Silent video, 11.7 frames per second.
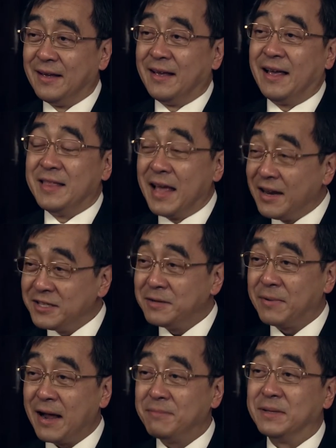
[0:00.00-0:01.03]
And that is the
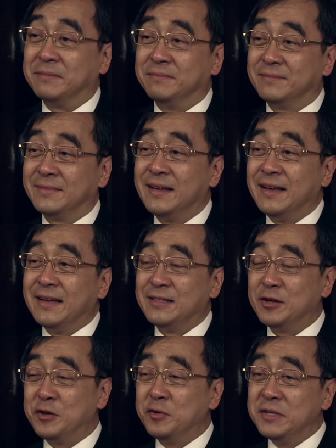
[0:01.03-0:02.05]
problem. So
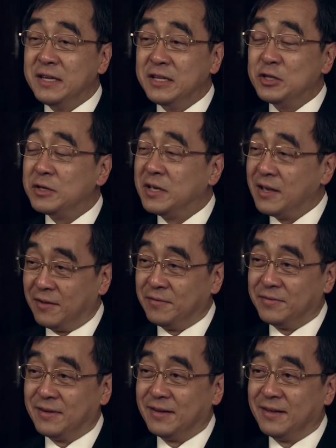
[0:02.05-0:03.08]
you need to
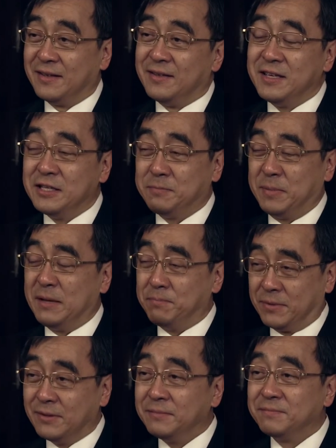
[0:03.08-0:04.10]
give these
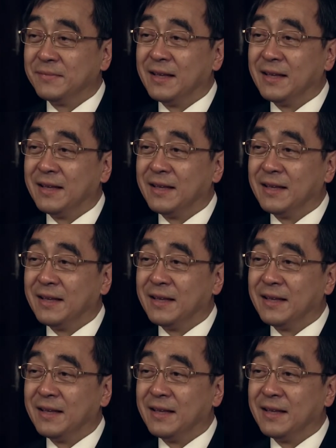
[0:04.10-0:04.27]
people